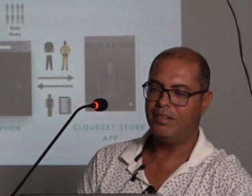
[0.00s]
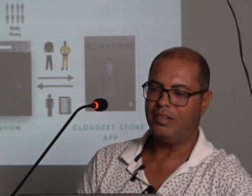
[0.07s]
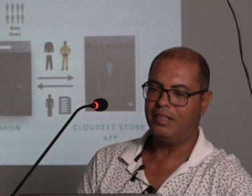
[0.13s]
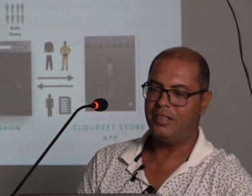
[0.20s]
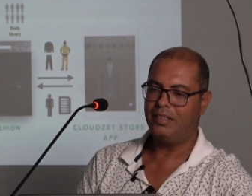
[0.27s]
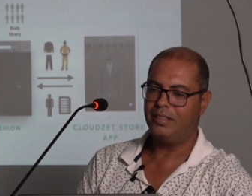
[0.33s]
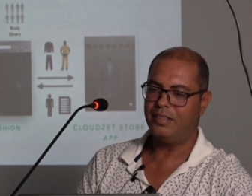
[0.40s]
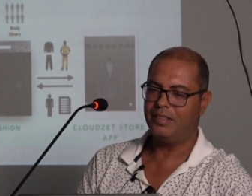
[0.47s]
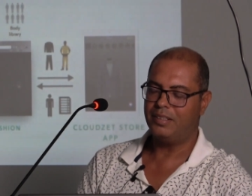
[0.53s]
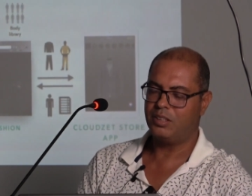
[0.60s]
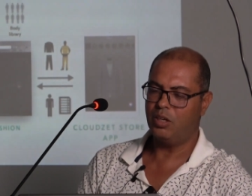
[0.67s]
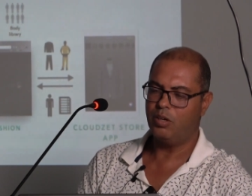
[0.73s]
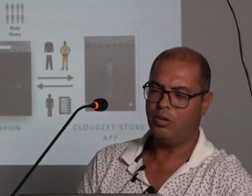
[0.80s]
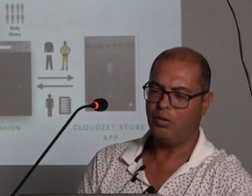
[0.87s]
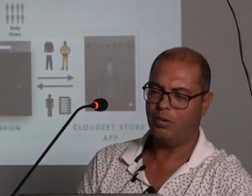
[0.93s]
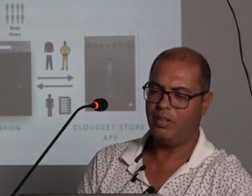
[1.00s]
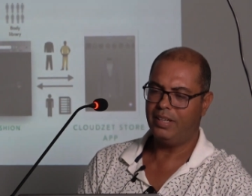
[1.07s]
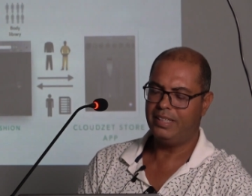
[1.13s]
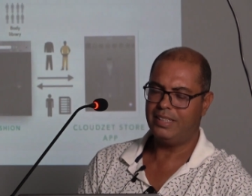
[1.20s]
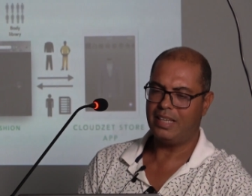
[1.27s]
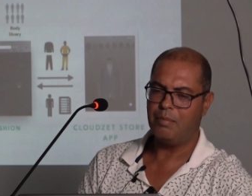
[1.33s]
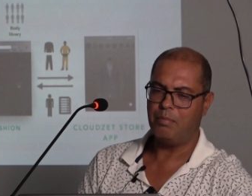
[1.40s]
So
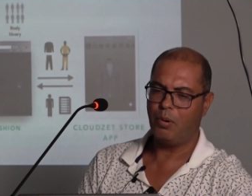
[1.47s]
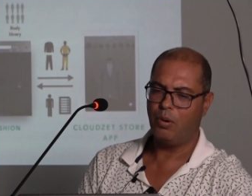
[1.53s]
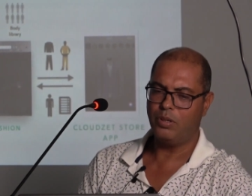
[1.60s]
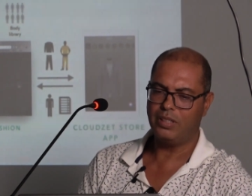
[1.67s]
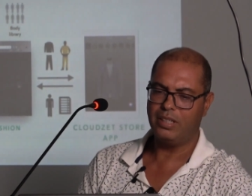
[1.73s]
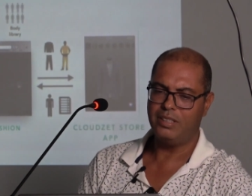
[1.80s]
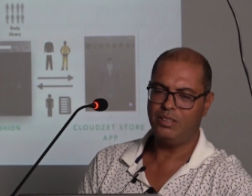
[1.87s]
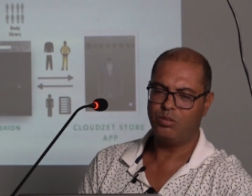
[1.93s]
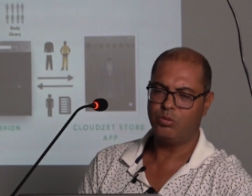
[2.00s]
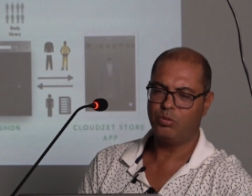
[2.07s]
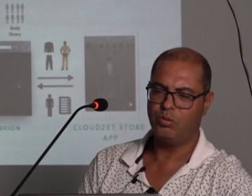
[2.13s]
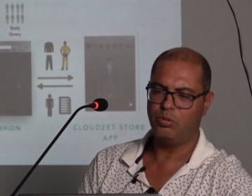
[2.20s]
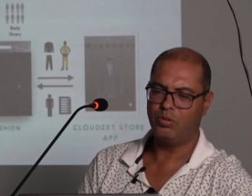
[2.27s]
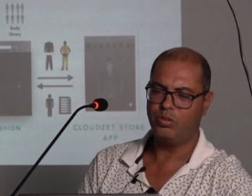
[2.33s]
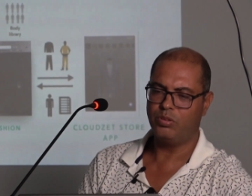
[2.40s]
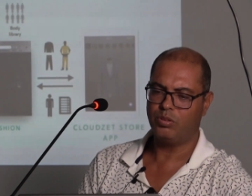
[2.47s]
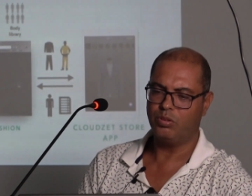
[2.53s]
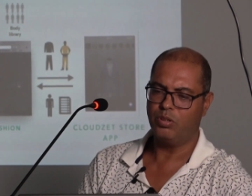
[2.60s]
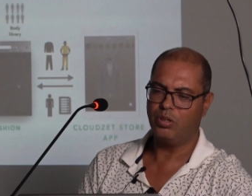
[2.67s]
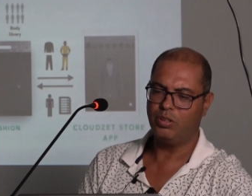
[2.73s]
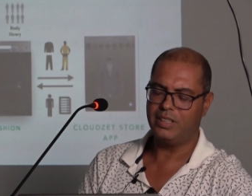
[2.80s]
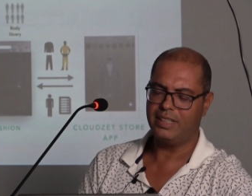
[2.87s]
it's important to